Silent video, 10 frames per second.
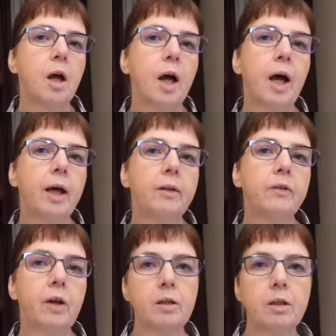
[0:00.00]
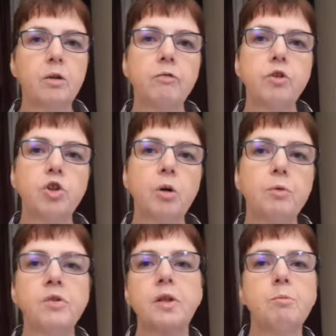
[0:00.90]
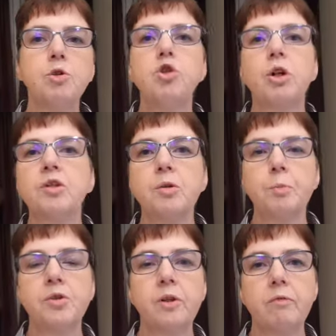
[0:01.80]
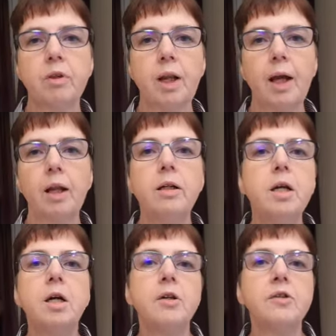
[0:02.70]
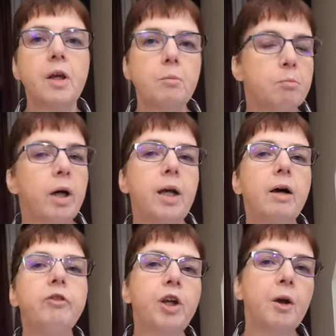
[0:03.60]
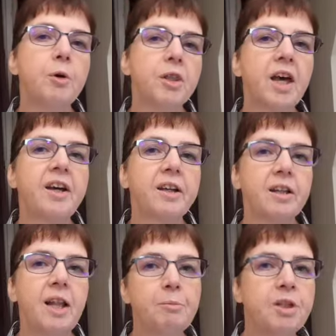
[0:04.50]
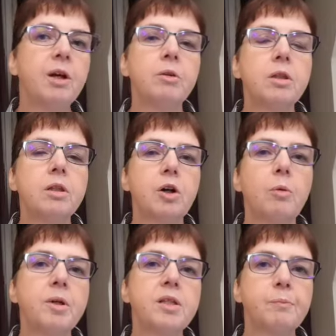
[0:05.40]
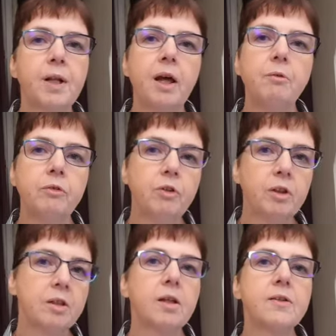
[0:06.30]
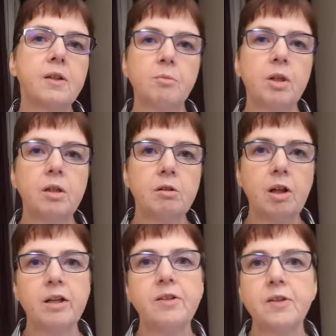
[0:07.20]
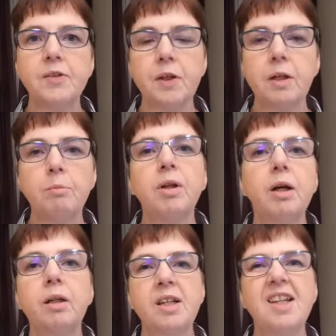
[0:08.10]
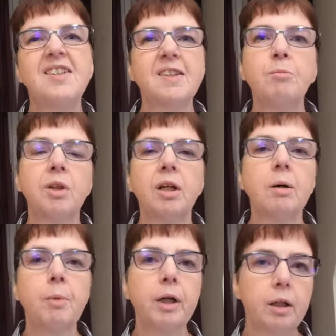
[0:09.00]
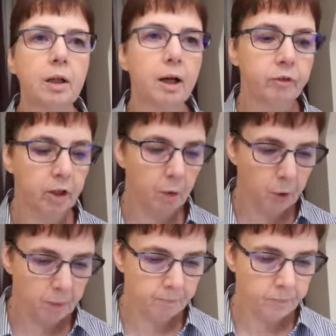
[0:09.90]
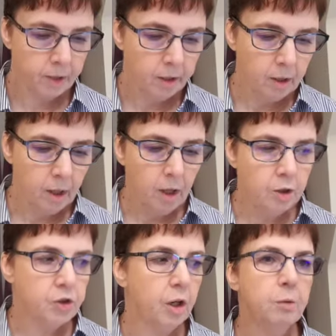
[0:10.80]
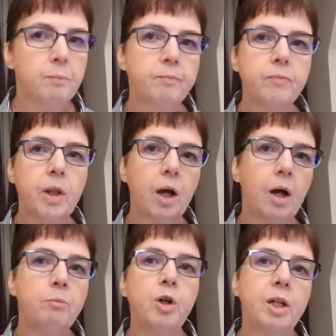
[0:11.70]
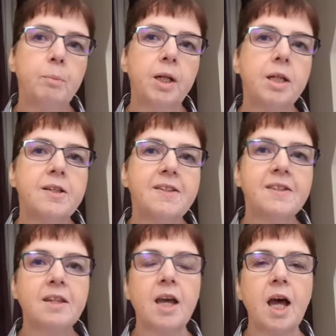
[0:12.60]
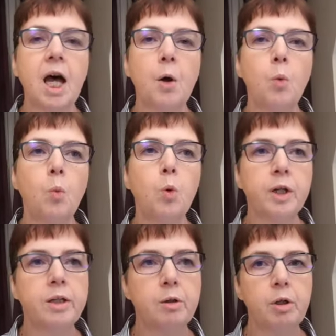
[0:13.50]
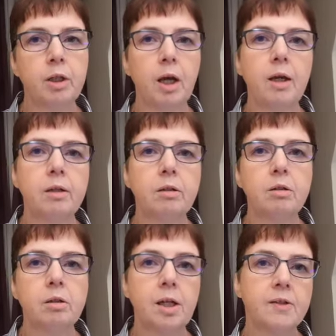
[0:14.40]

and taking off the shoulder seam and trying to preserve the neckline. So might have a go at that. Let me know in the comments below if you think that's something you'd like to see, but it is something I might have a go at. So I'm really pleased. Would I do it again? Yes,